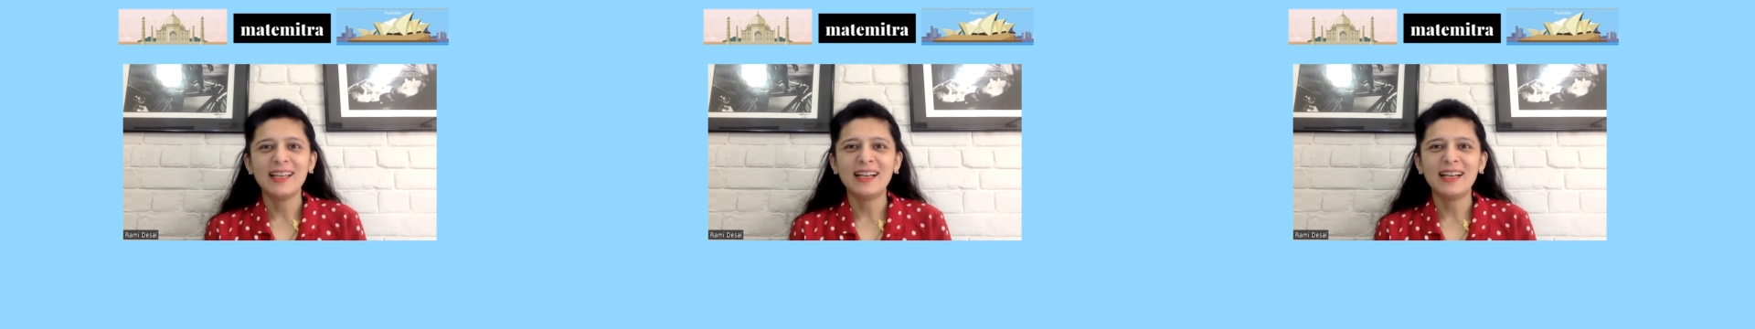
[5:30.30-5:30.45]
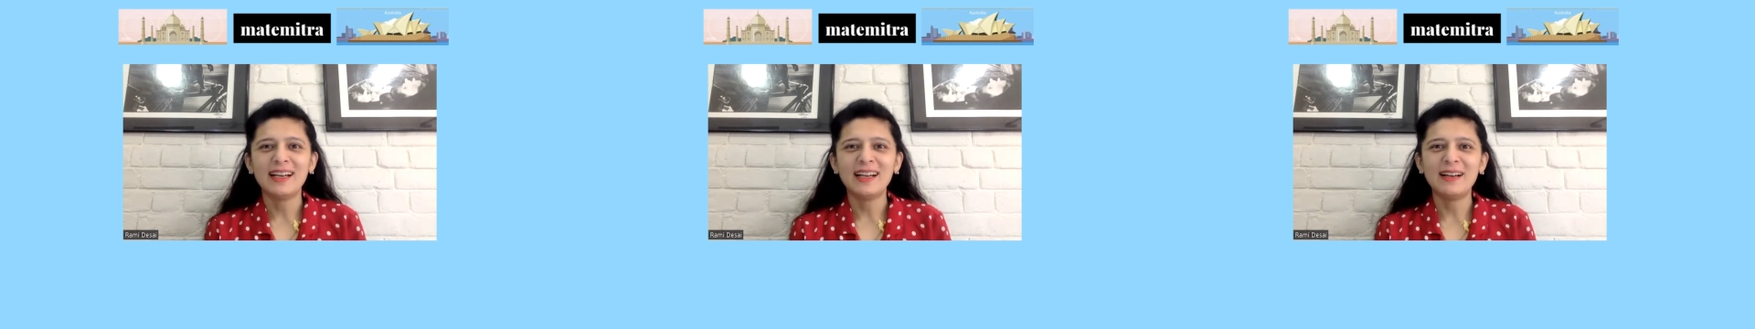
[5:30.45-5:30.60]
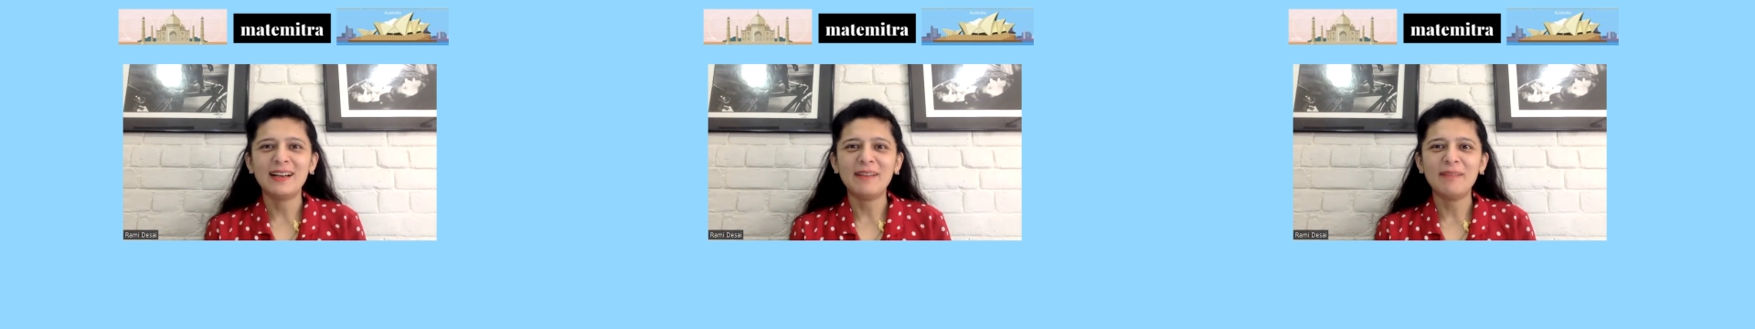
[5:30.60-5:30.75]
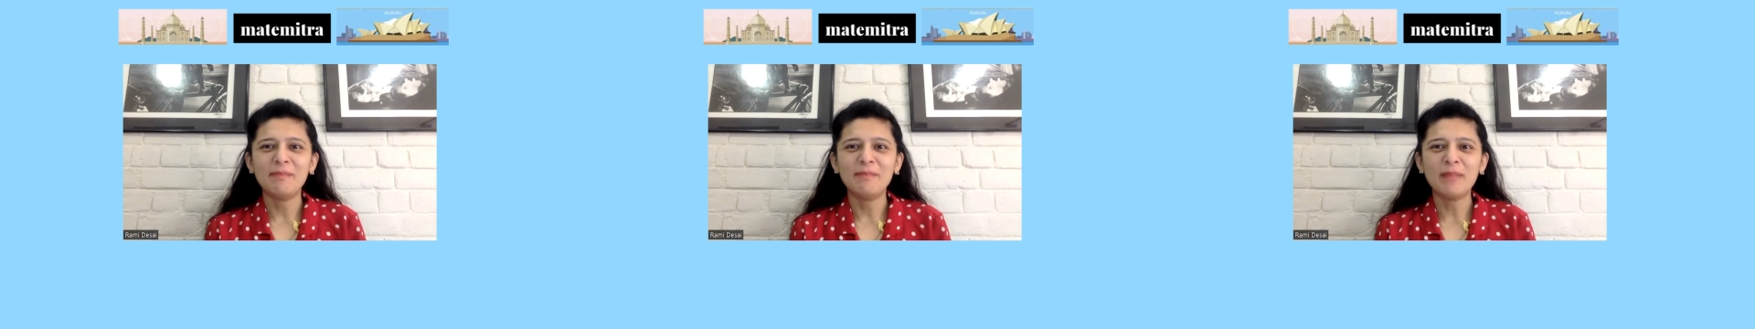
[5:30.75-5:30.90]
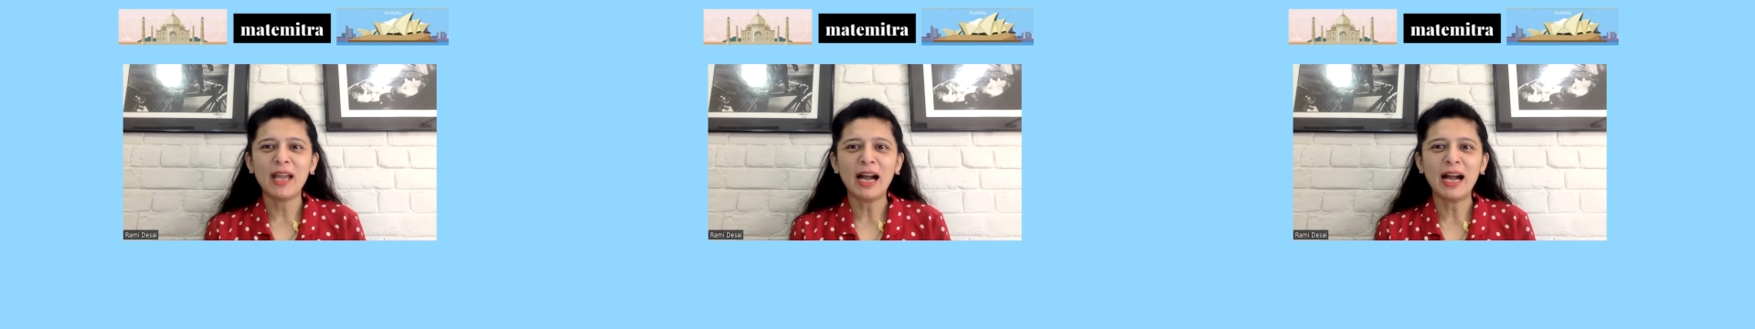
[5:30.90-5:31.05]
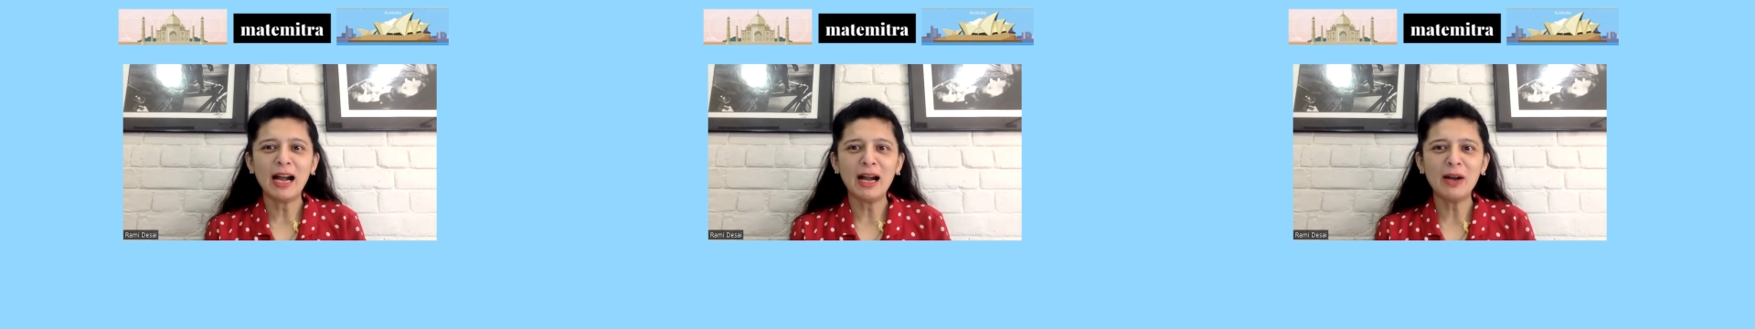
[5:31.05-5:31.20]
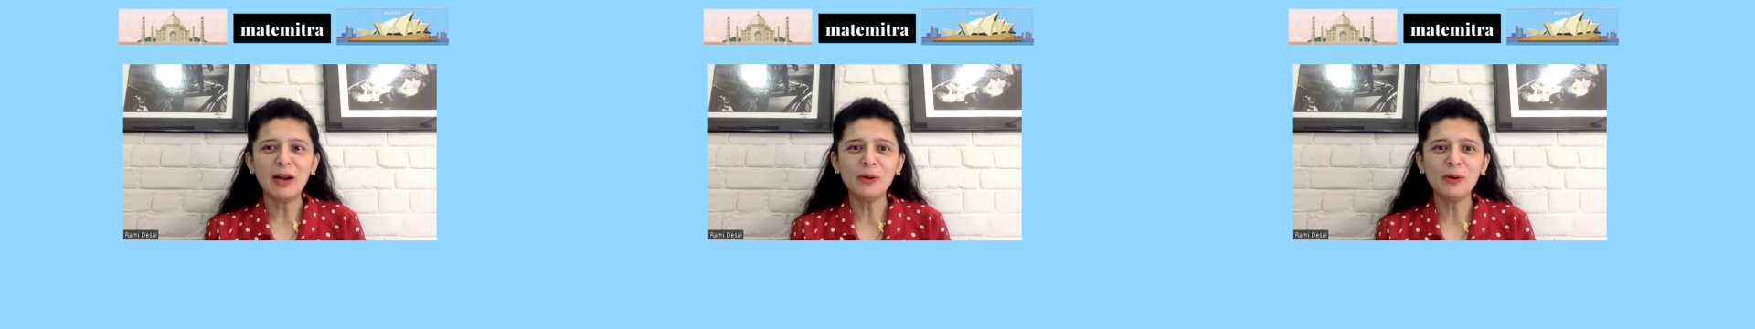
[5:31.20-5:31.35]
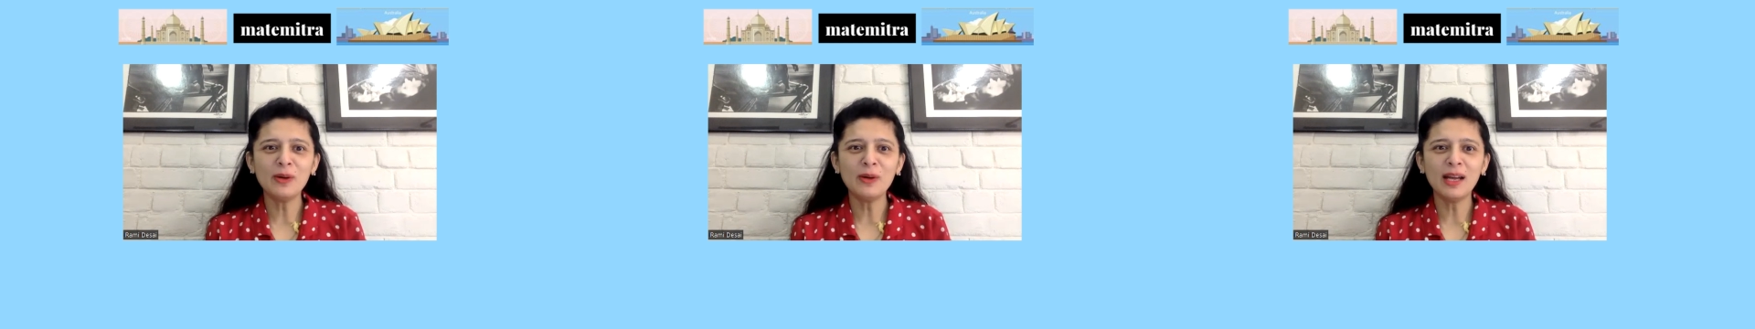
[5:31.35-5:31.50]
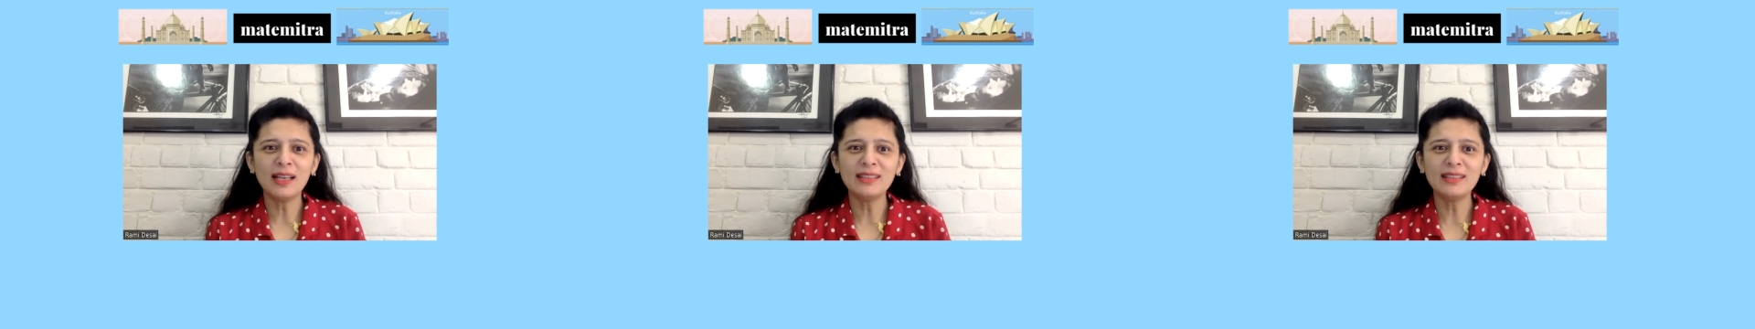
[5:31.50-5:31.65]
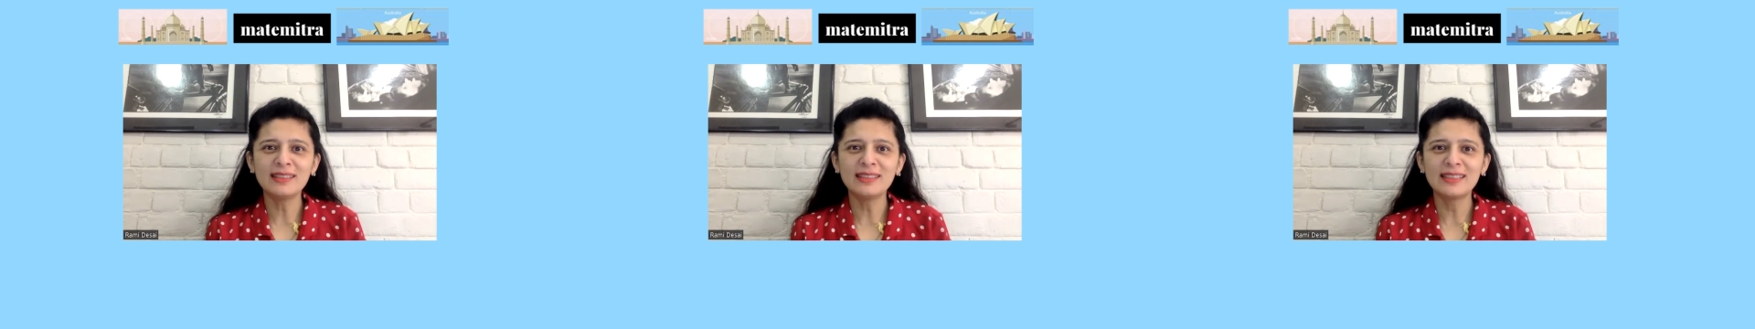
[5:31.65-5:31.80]
Uh, how
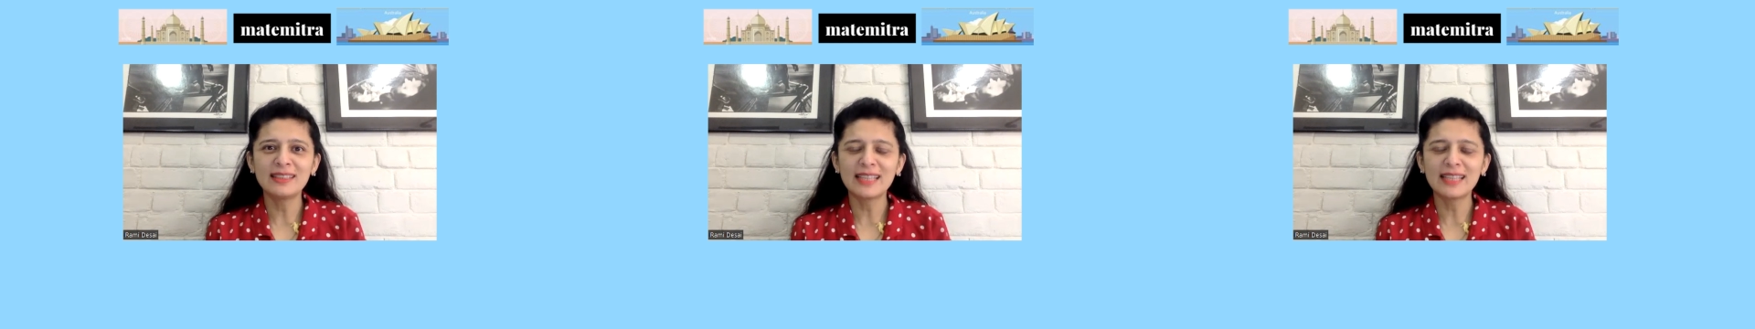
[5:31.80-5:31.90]
has